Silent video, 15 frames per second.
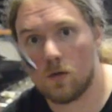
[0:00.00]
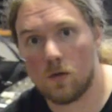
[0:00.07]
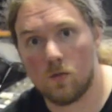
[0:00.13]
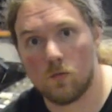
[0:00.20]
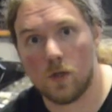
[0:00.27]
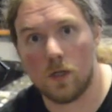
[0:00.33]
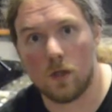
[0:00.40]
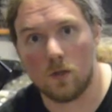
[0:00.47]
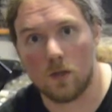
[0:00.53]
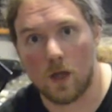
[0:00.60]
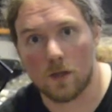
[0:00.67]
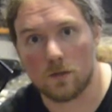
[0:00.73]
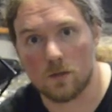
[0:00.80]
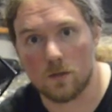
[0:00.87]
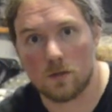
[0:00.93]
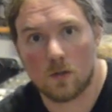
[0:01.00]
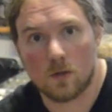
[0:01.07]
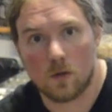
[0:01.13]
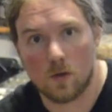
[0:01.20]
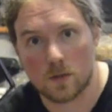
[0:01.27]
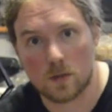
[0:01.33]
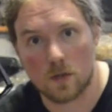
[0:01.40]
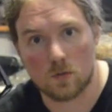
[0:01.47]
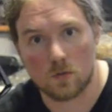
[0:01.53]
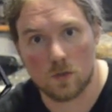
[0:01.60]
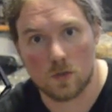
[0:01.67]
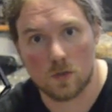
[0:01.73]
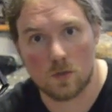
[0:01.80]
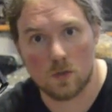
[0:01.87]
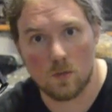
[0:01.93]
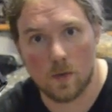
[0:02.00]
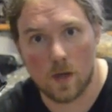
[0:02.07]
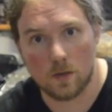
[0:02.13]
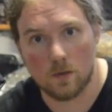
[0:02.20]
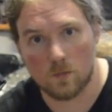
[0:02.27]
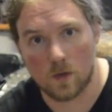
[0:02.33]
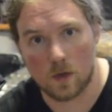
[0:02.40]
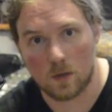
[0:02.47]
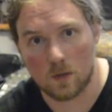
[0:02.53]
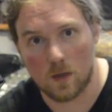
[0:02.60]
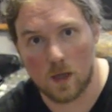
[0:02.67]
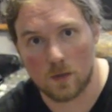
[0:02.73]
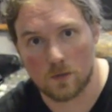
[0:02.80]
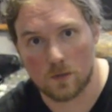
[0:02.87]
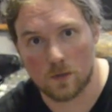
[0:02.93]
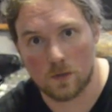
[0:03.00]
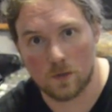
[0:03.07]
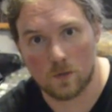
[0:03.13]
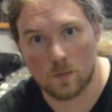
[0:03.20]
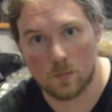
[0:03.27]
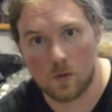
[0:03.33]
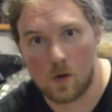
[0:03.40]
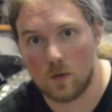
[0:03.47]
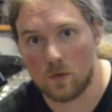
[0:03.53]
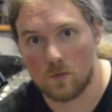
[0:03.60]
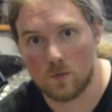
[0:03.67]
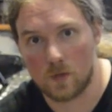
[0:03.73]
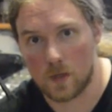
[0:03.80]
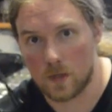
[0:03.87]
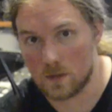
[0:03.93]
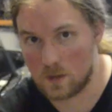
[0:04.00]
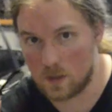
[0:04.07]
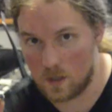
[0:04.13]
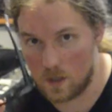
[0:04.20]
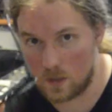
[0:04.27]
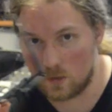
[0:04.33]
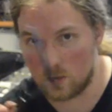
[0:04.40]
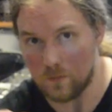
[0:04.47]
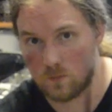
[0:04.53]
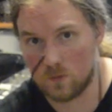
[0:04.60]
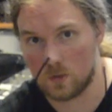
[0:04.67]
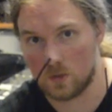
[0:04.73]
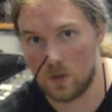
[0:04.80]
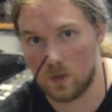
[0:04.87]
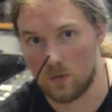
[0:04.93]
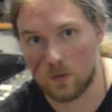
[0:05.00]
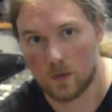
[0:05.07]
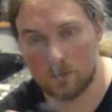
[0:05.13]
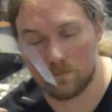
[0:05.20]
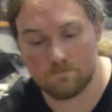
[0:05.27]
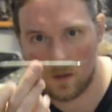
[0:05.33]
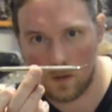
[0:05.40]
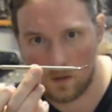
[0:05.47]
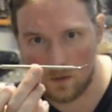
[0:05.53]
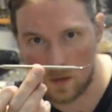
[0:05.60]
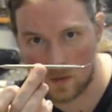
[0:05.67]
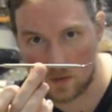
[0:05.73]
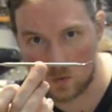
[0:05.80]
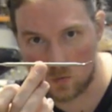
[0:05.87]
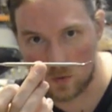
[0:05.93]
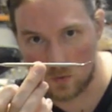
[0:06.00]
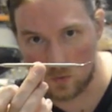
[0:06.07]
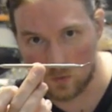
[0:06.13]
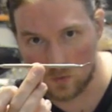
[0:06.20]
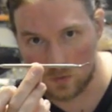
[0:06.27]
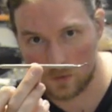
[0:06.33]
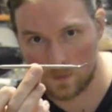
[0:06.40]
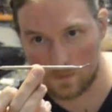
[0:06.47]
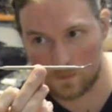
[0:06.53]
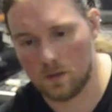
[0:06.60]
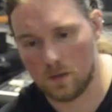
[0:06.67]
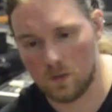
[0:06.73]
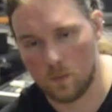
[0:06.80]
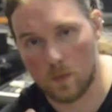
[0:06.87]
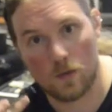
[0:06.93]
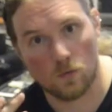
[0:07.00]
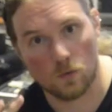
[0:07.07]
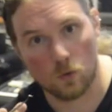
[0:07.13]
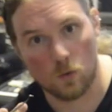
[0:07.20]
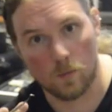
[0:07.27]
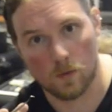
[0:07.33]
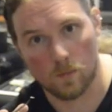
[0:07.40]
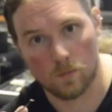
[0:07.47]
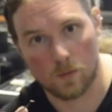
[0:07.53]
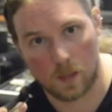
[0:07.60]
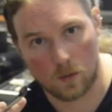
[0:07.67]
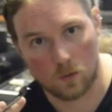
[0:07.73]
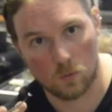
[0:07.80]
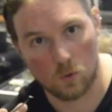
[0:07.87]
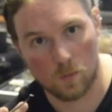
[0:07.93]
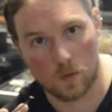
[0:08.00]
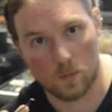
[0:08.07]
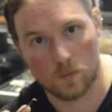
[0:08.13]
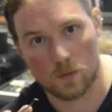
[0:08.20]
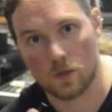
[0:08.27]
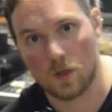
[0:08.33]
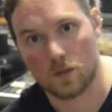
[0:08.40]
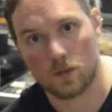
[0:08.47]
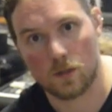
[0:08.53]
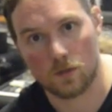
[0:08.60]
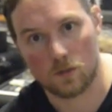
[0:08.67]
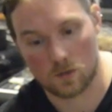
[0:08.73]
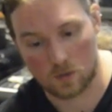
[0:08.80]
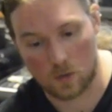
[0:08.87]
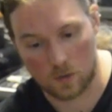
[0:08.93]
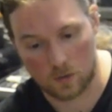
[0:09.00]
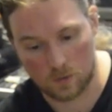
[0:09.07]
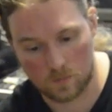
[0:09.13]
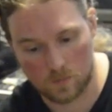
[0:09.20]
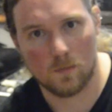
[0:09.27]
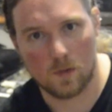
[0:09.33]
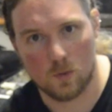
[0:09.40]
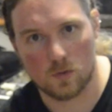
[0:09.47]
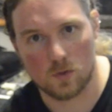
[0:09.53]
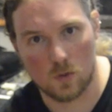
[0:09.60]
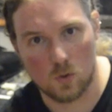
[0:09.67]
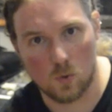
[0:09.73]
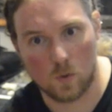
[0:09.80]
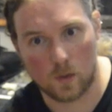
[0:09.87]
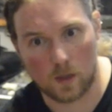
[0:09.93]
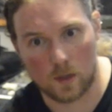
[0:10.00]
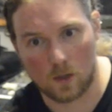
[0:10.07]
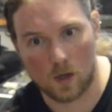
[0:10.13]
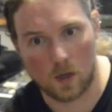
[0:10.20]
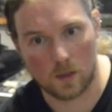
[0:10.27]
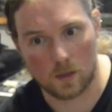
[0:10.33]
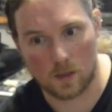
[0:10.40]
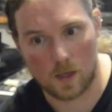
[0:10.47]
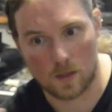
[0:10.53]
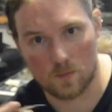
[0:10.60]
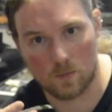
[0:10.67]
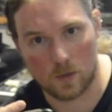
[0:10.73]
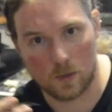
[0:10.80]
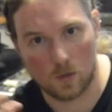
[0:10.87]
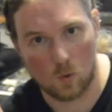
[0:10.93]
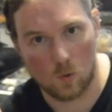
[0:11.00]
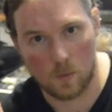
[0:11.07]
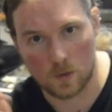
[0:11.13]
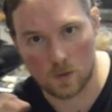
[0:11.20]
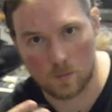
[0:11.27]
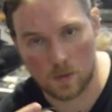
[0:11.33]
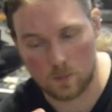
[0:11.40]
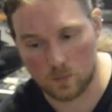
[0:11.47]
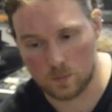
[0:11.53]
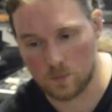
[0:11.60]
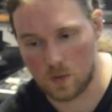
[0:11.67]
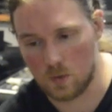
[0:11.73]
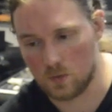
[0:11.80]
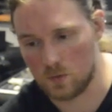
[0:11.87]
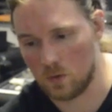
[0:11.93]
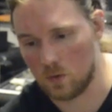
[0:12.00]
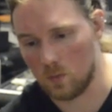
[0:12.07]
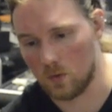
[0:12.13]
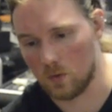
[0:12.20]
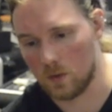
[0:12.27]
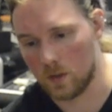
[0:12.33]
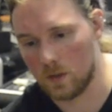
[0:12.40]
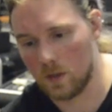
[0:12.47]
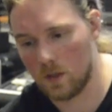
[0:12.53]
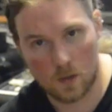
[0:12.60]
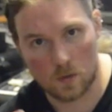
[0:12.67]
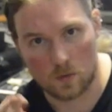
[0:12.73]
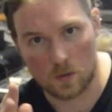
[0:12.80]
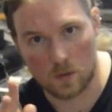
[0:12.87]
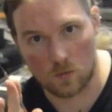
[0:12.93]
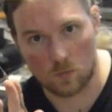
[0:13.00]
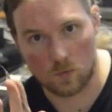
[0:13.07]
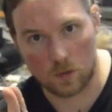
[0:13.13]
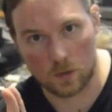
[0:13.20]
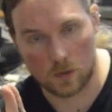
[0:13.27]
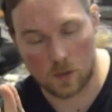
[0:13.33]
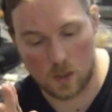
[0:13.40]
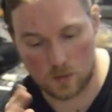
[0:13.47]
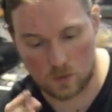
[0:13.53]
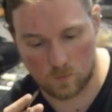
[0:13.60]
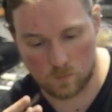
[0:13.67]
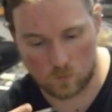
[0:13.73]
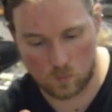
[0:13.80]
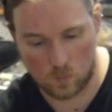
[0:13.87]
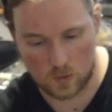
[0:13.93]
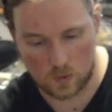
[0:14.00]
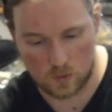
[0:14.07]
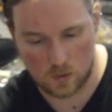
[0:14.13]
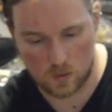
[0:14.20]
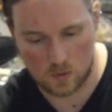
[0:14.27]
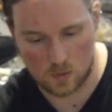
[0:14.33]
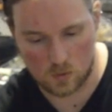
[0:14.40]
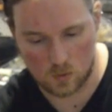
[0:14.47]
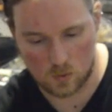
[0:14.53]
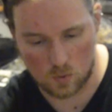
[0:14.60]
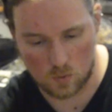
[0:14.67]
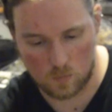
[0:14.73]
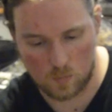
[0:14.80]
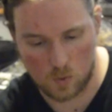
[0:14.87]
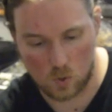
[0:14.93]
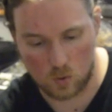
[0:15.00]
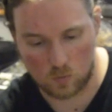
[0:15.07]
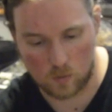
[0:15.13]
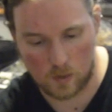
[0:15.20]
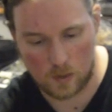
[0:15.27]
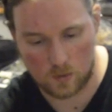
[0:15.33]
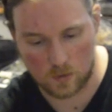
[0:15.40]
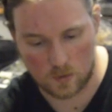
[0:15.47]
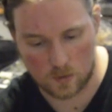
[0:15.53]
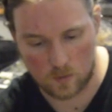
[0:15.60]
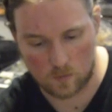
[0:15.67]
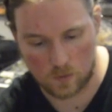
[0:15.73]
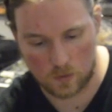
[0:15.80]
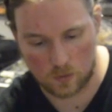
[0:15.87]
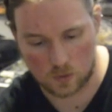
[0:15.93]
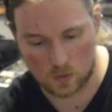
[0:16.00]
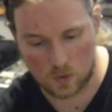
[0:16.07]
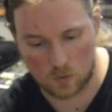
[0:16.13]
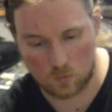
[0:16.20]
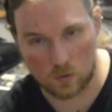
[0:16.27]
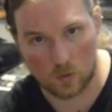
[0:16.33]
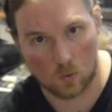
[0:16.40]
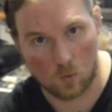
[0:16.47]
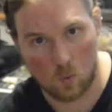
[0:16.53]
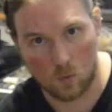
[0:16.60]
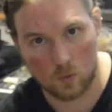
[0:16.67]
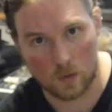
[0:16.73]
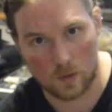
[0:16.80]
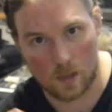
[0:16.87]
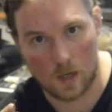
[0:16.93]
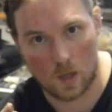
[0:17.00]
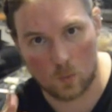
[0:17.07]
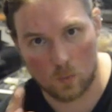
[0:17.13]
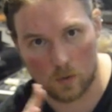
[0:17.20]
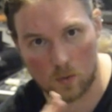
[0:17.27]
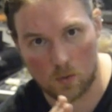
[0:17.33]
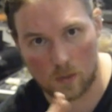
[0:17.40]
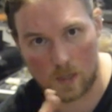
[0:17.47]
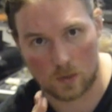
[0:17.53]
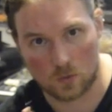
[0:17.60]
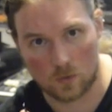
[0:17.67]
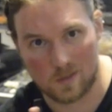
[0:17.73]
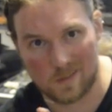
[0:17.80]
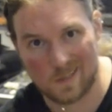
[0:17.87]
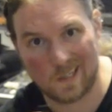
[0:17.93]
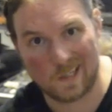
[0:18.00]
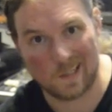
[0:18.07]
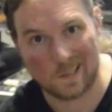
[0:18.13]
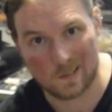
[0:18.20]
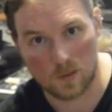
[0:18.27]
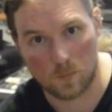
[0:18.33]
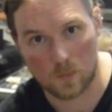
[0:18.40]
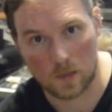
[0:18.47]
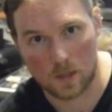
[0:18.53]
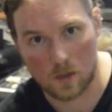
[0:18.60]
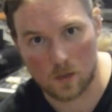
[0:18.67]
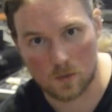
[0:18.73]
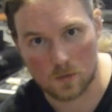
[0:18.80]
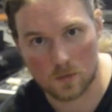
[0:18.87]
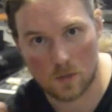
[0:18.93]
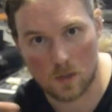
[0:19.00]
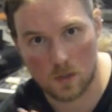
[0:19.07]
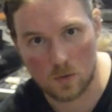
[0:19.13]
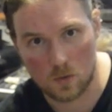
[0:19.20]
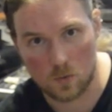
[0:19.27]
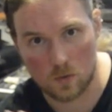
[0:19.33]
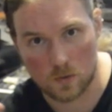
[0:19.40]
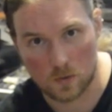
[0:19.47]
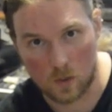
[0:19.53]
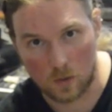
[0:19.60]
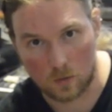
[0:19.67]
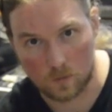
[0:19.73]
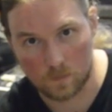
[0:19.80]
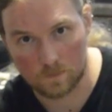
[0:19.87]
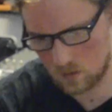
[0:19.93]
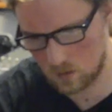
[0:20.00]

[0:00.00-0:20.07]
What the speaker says: Reading glasses are essentially just 2 magnifying glasses that you can put on your face. Excellent for soldering. Dentistry tools. They're made of aluminum, and aluminum does not stick to solder. It was new when I got it. It hasn't been in a whole bunch of people's mouths, so don't worry. So these are really awesome for when you need to poke around at something that you're soldering or hold it down without actually sticking something else to the solder.